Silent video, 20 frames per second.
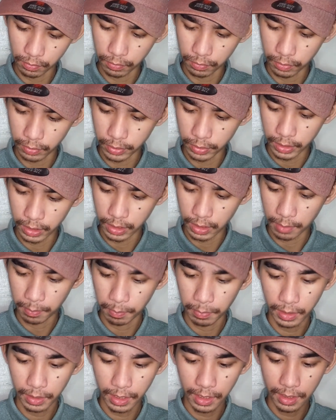for
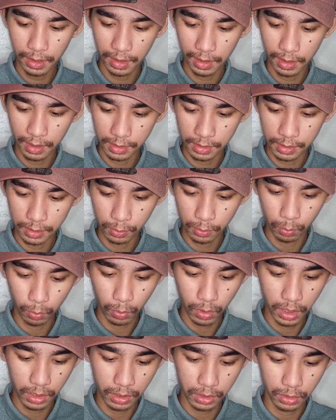apply this
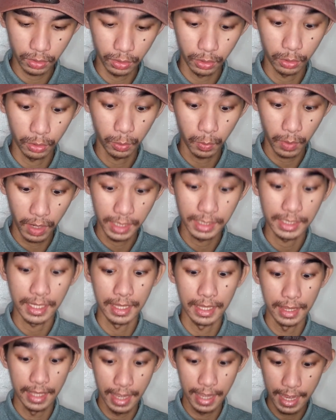once or twice
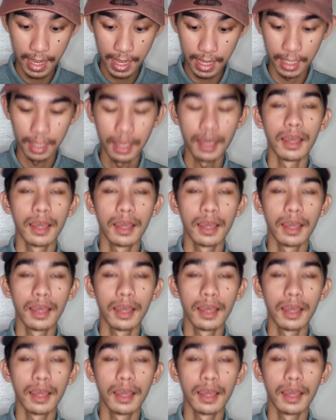a day.